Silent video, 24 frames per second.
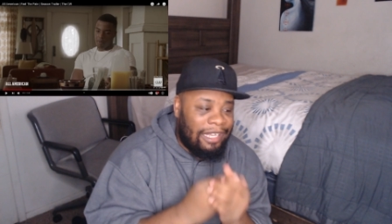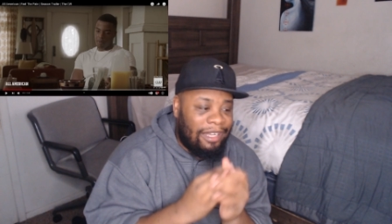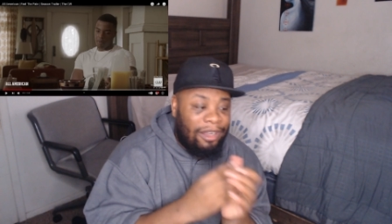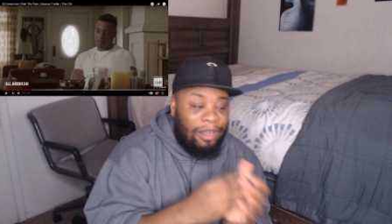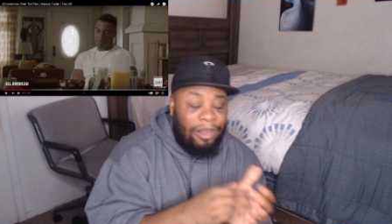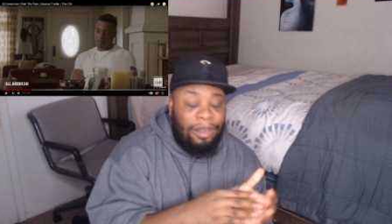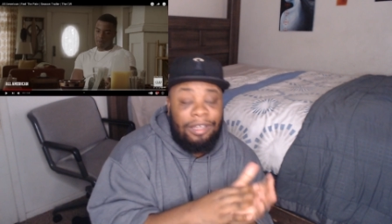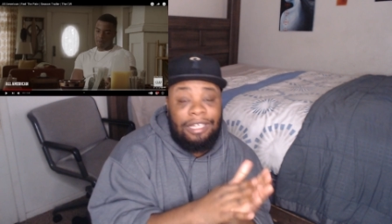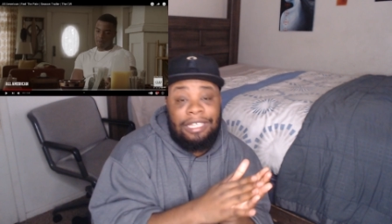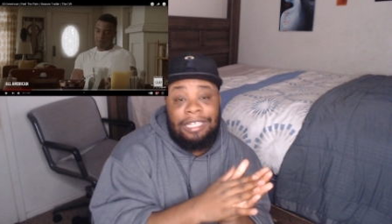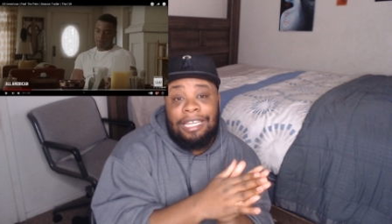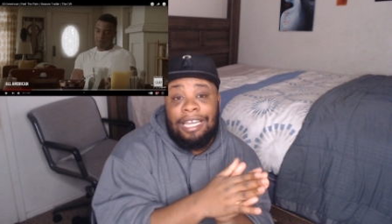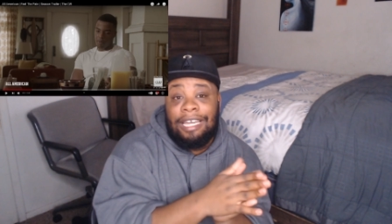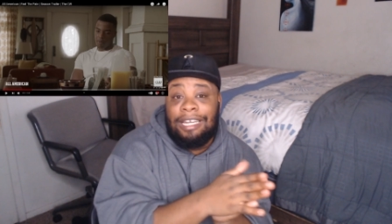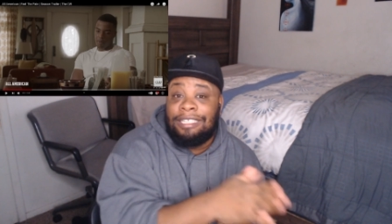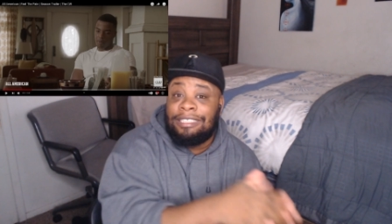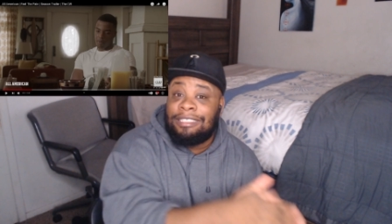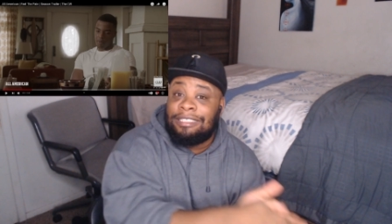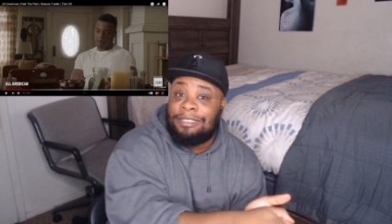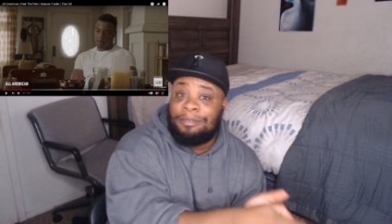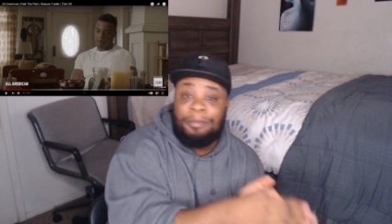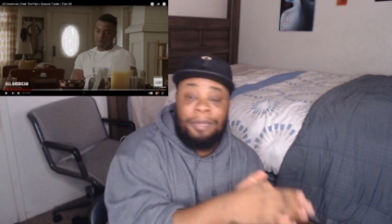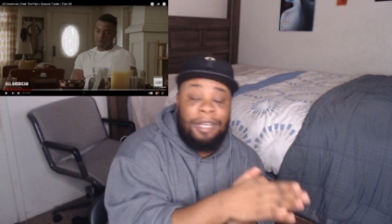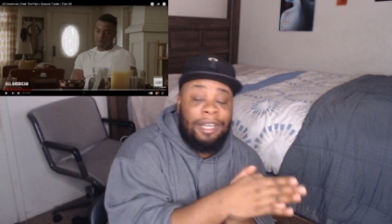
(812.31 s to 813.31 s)
All he got is
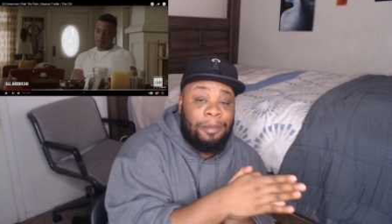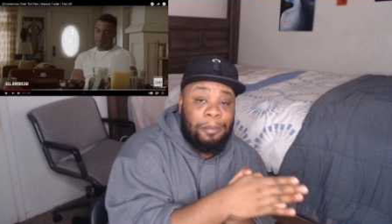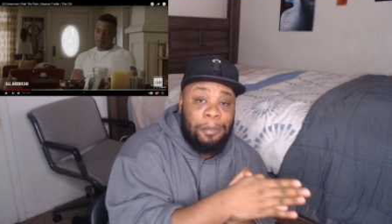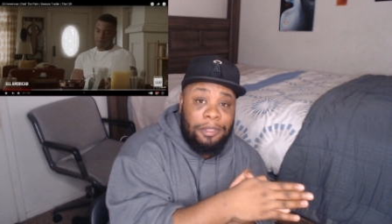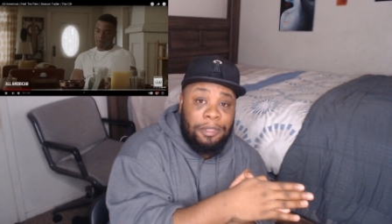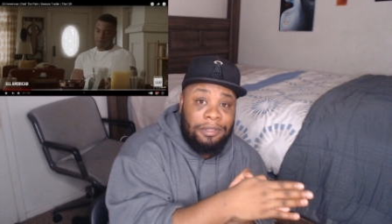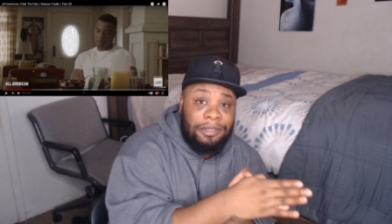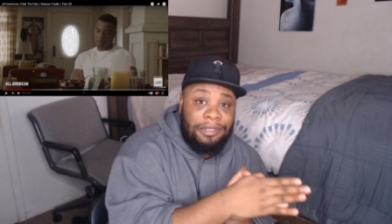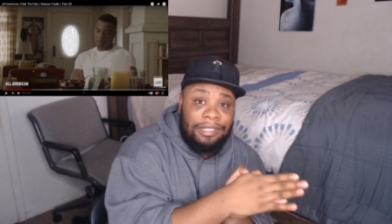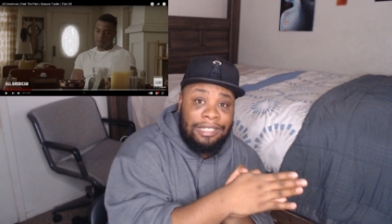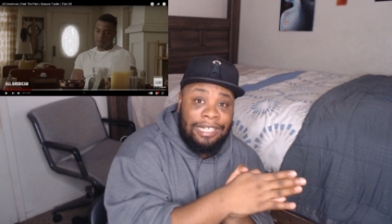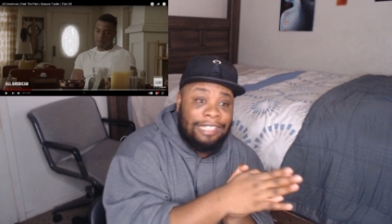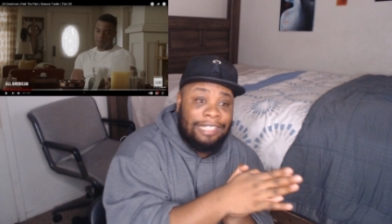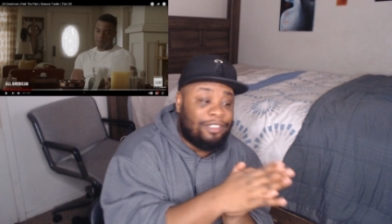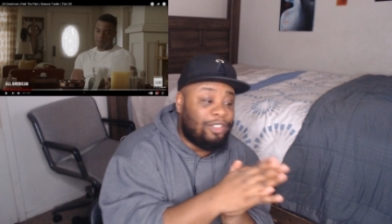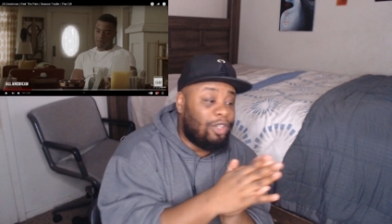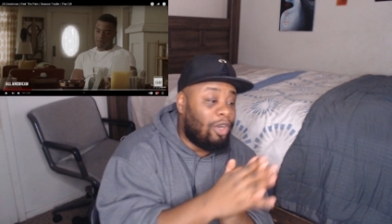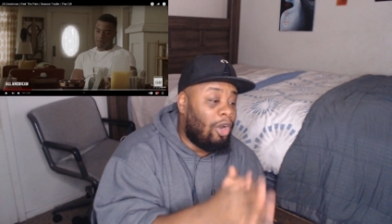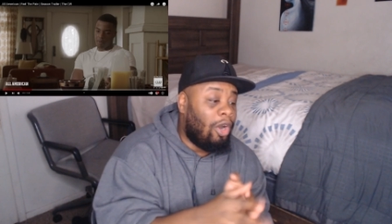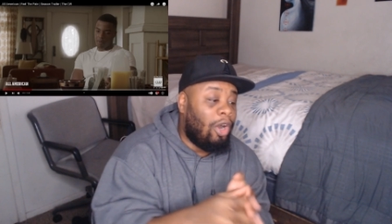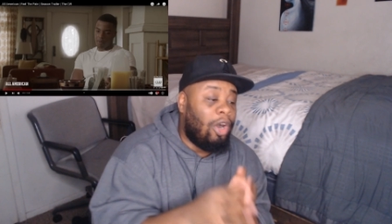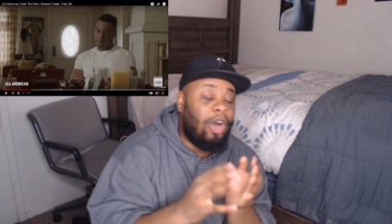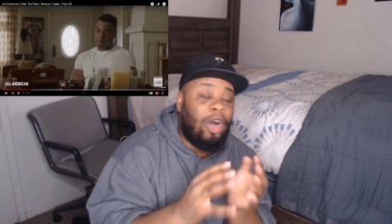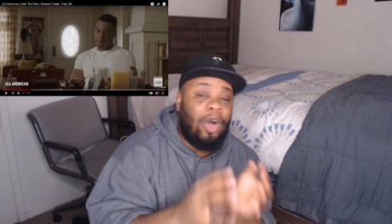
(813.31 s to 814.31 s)
his mama. That's
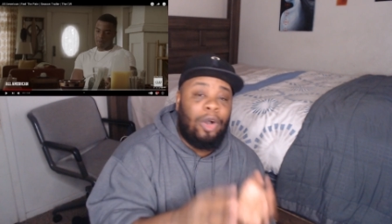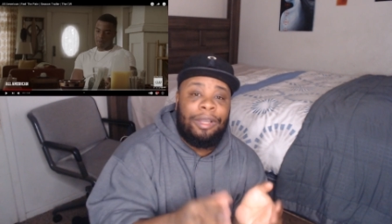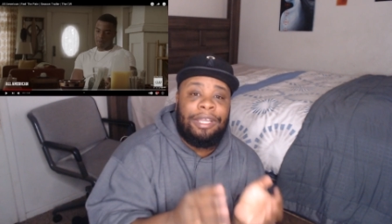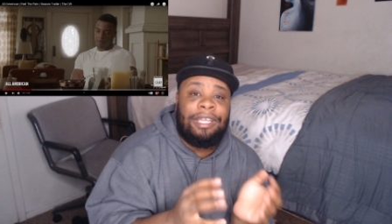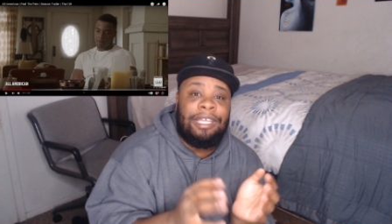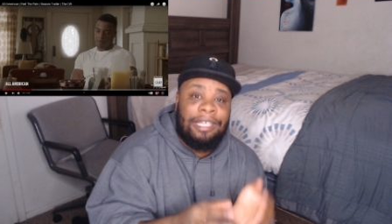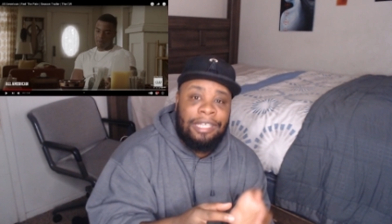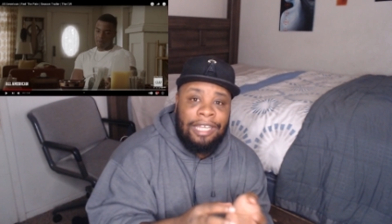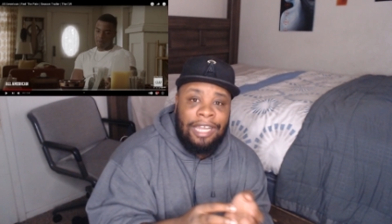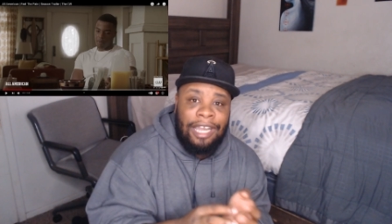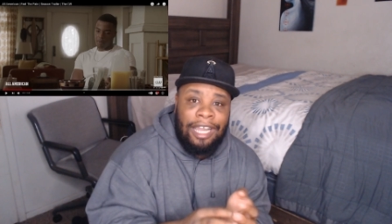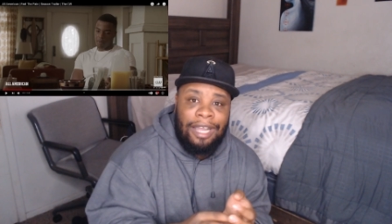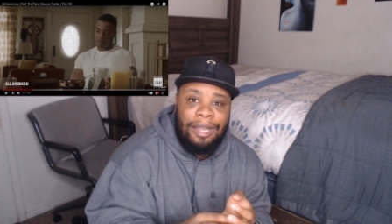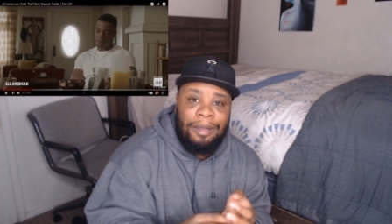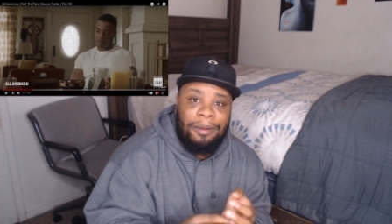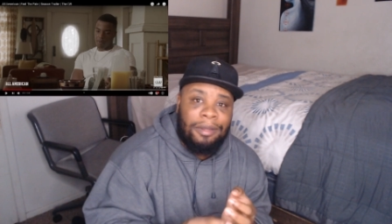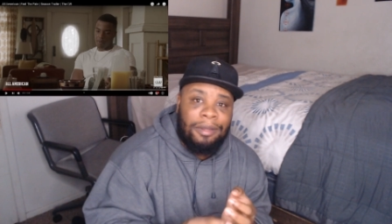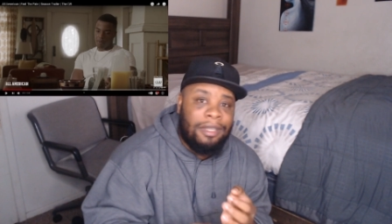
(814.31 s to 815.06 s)
all he got.